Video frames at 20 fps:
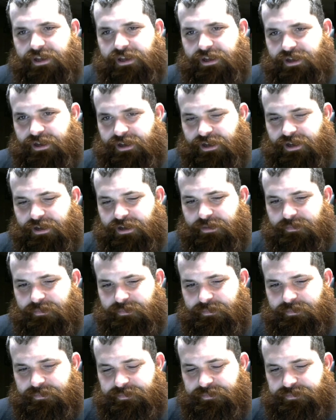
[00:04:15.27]
Um,
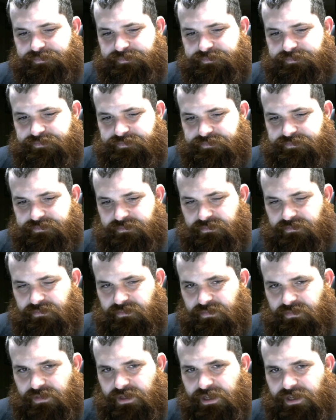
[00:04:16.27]

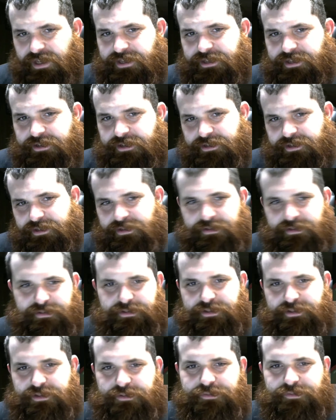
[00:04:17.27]
and
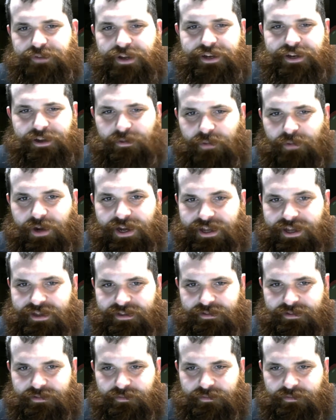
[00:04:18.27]
you do find out why it